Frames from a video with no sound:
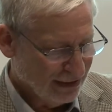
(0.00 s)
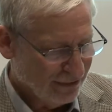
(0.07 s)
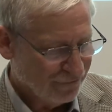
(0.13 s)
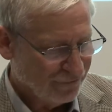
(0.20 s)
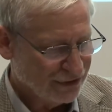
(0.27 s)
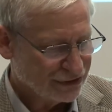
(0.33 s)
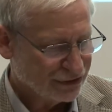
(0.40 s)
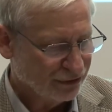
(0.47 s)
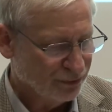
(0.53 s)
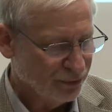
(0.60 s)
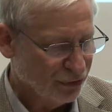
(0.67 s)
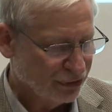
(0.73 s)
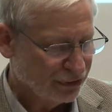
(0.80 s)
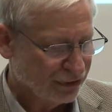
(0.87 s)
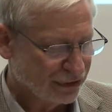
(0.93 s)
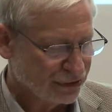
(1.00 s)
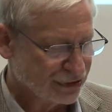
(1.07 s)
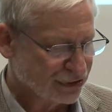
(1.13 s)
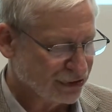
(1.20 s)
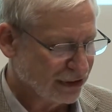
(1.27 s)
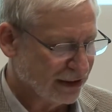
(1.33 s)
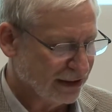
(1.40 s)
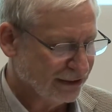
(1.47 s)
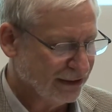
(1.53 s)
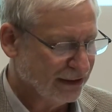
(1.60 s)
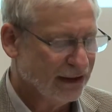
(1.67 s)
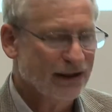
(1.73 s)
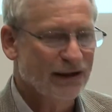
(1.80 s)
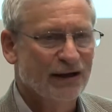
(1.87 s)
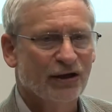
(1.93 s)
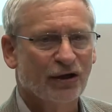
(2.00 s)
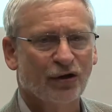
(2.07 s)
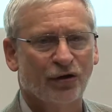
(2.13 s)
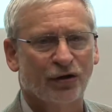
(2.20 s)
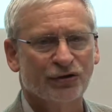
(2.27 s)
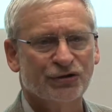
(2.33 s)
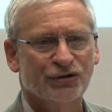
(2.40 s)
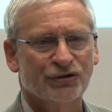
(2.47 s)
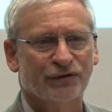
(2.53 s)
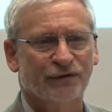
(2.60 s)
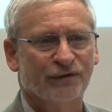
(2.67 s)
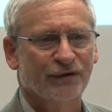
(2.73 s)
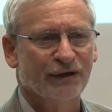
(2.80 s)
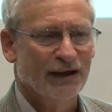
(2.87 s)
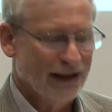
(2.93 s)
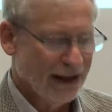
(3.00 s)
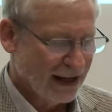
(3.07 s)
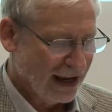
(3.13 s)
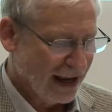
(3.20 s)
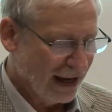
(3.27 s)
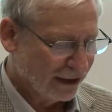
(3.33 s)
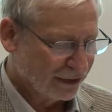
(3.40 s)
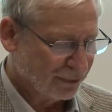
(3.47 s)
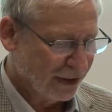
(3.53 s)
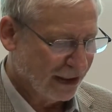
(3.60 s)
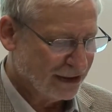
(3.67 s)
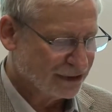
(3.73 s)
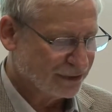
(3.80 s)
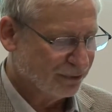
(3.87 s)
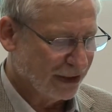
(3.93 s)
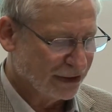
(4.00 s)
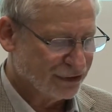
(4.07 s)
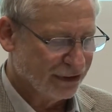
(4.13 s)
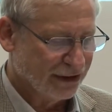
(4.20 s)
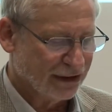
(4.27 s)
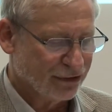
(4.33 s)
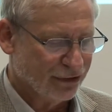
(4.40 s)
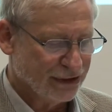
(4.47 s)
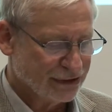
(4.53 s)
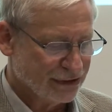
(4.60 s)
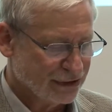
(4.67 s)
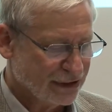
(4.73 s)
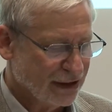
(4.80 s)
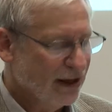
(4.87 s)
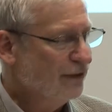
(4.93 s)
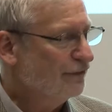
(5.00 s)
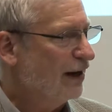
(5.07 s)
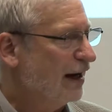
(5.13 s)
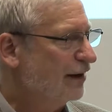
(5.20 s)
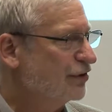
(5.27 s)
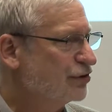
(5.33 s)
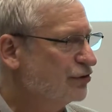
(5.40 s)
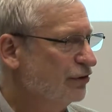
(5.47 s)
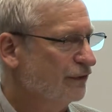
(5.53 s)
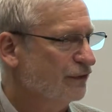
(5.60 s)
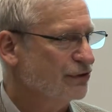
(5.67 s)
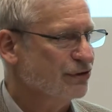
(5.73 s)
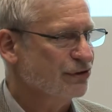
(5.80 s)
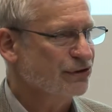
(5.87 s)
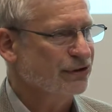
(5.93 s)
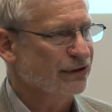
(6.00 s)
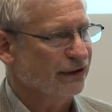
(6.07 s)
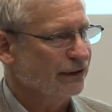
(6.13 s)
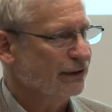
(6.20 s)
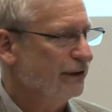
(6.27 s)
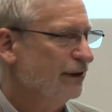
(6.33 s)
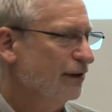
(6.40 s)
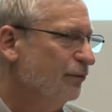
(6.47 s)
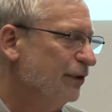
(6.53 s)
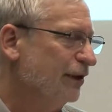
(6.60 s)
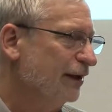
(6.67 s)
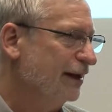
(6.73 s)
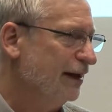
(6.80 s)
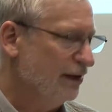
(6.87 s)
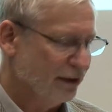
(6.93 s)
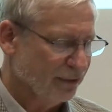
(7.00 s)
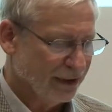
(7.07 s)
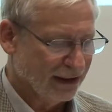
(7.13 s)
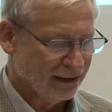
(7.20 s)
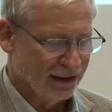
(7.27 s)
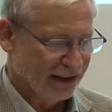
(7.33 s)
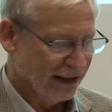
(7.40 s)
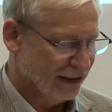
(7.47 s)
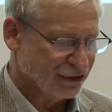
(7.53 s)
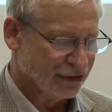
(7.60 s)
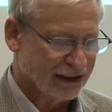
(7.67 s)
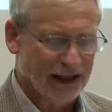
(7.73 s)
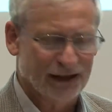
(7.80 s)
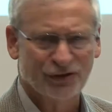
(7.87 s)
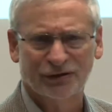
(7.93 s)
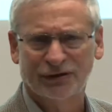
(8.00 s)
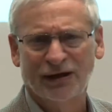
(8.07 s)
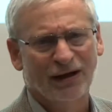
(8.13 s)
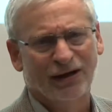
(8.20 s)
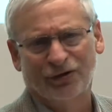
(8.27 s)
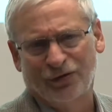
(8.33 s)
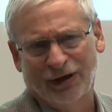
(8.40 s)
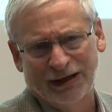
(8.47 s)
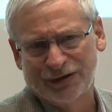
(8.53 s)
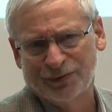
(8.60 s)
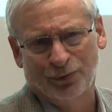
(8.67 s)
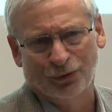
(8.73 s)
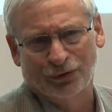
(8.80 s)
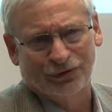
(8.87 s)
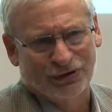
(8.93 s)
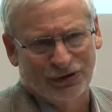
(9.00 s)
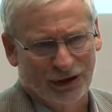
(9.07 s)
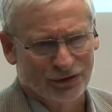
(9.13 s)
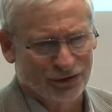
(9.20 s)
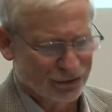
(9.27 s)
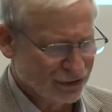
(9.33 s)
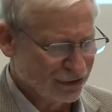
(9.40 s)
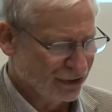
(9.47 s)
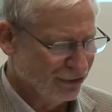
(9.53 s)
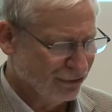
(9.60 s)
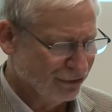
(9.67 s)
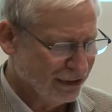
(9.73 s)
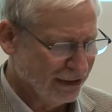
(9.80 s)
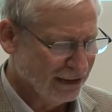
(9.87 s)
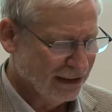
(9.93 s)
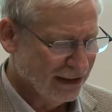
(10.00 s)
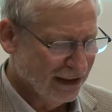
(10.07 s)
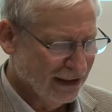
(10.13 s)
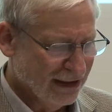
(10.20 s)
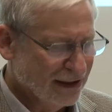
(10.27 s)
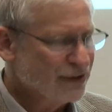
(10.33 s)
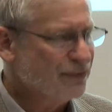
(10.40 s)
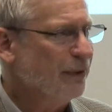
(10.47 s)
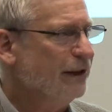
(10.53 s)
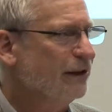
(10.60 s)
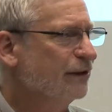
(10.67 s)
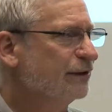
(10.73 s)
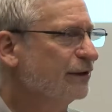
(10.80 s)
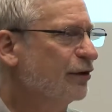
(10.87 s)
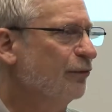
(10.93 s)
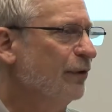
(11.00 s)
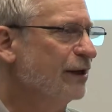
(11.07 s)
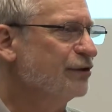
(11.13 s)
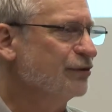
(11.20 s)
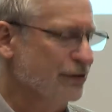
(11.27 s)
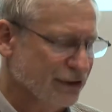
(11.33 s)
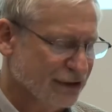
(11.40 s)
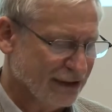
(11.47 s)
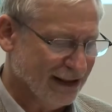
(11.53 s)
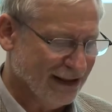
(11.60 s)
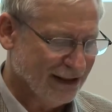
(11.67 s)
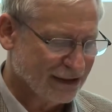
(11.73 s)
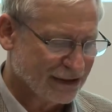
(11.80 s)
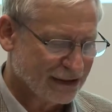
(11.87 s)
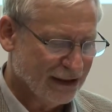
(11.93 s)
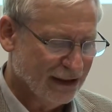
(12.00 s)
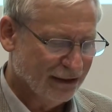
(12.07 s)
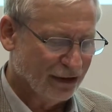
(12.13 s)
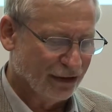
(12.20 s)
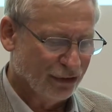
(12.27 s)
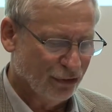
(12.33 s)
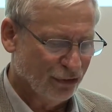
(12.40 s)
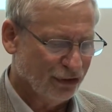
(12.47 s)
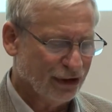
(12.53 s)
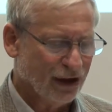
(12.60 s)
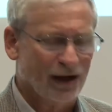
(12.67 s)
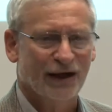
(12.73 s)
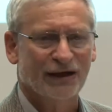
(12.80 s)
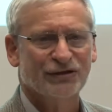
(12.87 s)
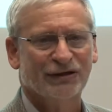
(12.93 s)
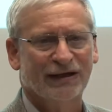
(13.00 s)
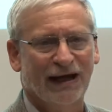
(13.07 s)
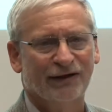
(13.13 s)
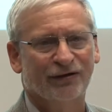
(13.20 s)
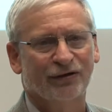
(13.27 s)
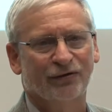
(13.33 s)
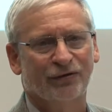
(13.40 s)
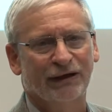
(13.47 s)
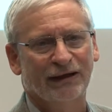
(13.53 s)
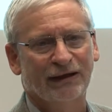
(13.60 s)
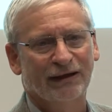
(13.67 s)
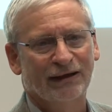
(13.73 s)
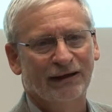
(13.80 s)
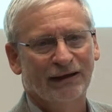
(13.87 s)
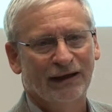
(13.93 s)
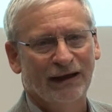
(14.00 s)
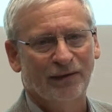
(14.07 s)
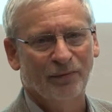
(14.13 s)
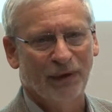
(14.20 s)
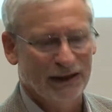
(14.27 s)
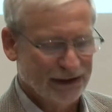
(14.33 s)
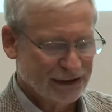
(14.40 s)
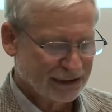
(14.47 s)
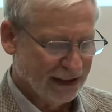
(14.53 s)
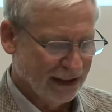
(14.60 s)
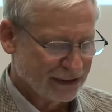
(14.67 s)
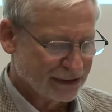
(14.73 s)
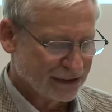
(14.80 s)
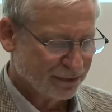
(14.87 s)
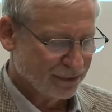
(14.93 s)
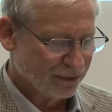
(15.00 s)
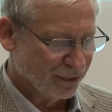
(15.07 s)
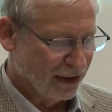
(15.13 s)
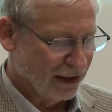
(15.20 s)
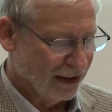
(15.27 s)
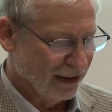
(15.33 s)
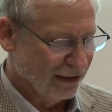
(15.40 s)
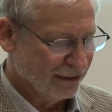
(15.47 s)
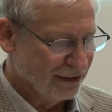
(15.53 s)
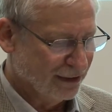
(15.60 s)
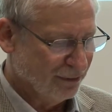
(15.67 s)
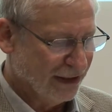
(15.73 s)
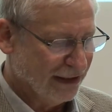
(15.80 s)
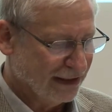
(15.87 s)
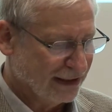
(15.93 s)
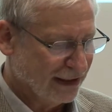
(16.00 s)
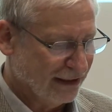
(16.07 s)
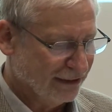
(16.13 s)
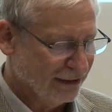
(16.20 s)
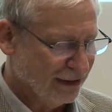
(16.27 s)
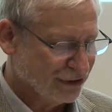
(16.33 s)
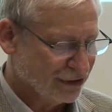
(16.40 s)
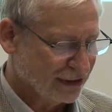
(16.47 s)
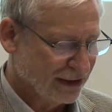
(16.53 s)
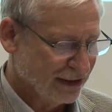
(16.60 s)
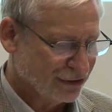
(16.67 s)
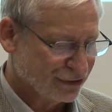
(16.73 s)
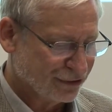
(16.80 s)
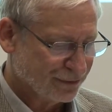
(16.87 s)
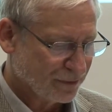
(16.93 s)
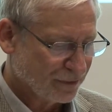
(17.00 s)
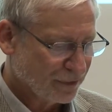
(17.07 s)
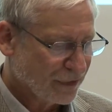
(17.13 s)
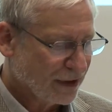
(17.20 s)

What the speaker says: fiscal burden on society, costs of outpaced budget increases for other services that we don't care about, like education, transport, social security. Spending on corrections is the third highest category in many states behind Medicaid and education.